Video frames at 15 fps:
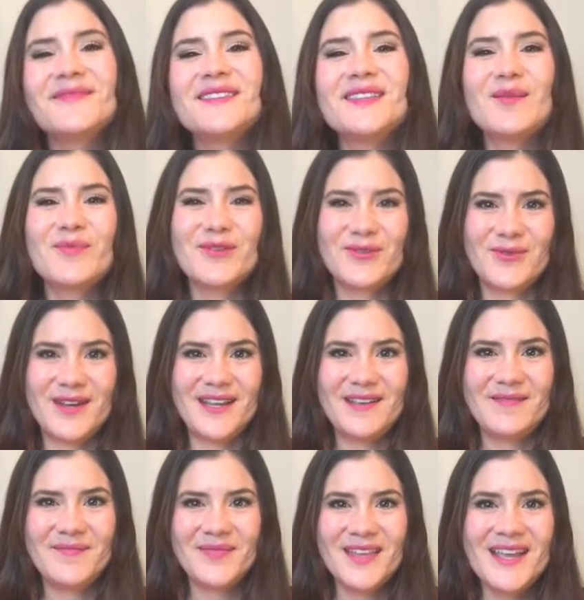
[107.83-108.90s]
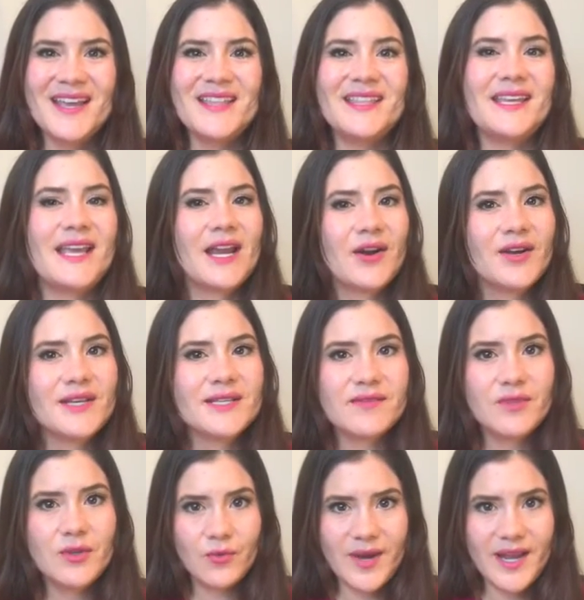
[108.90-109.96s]
Number 3, the areas of
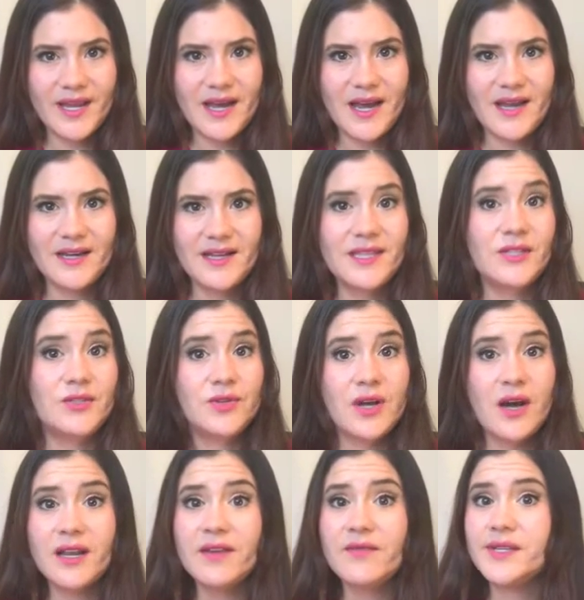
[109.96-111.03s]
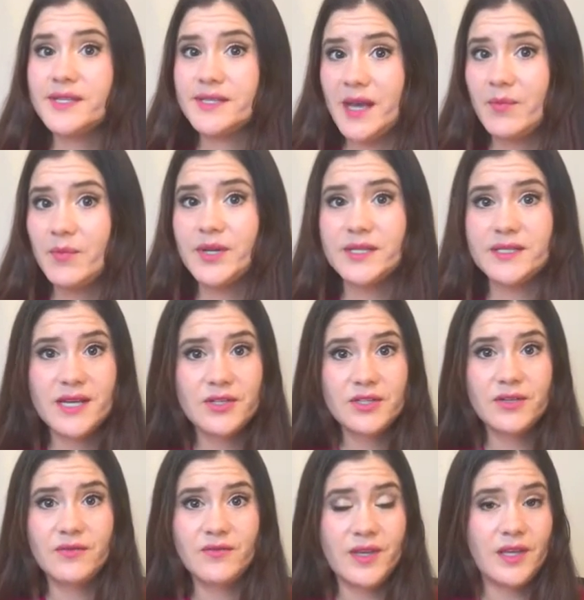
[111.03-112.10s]
the rate guide that do not have a separate
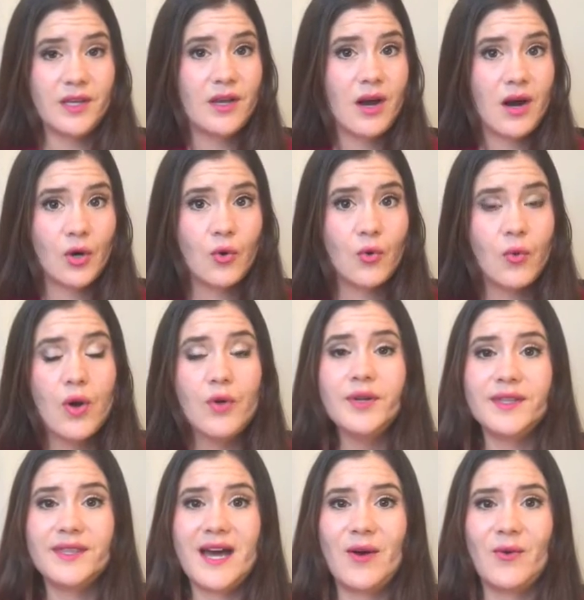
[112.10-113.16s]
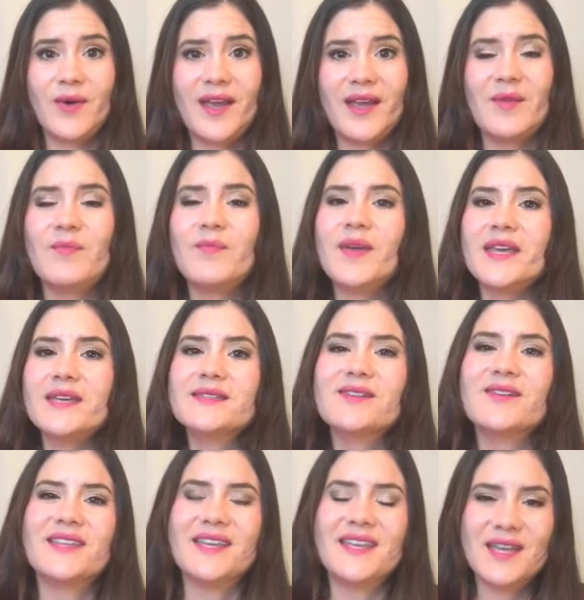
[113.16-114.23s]
session fee are quoted that way based
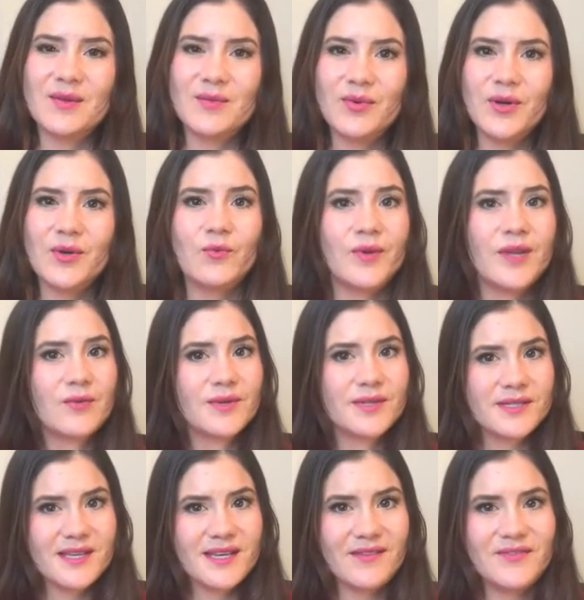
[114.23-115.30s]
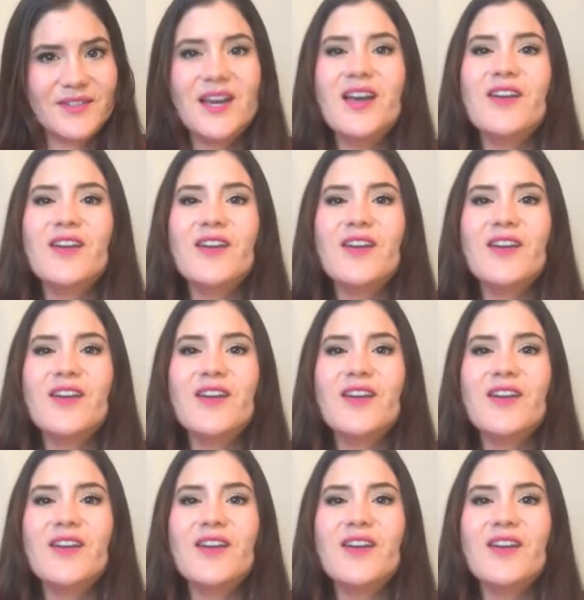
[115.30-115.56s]
on the input we received